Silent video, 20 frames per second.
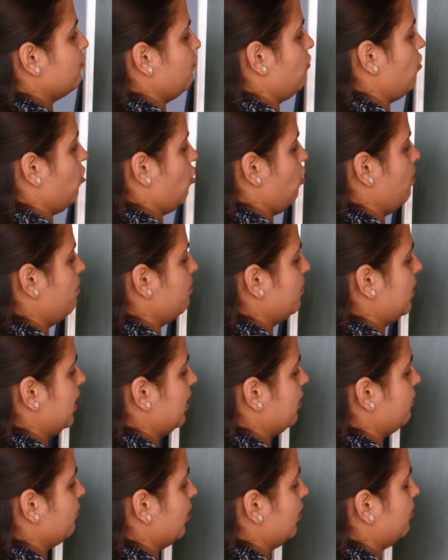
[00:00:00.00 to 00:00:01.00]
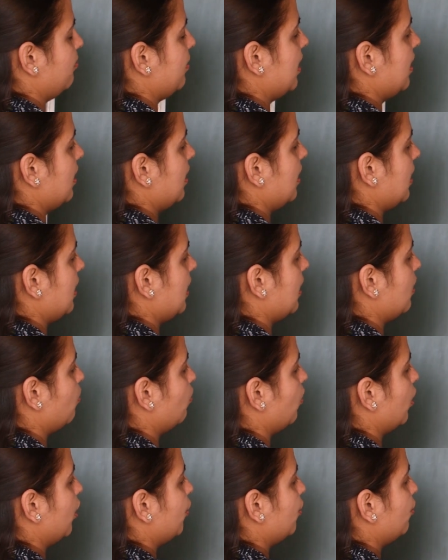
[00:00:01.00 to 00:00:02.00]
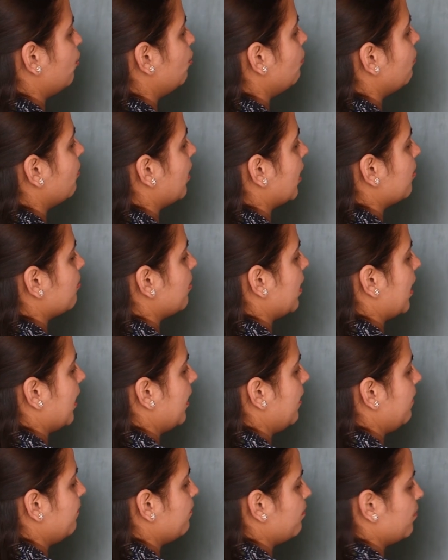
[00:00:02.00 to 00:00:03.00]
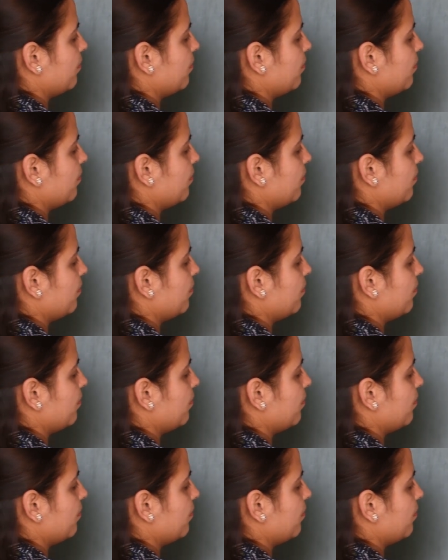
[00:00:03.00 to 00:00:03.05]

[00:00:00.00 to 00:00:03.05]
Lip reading: form, it will be equal to 1 by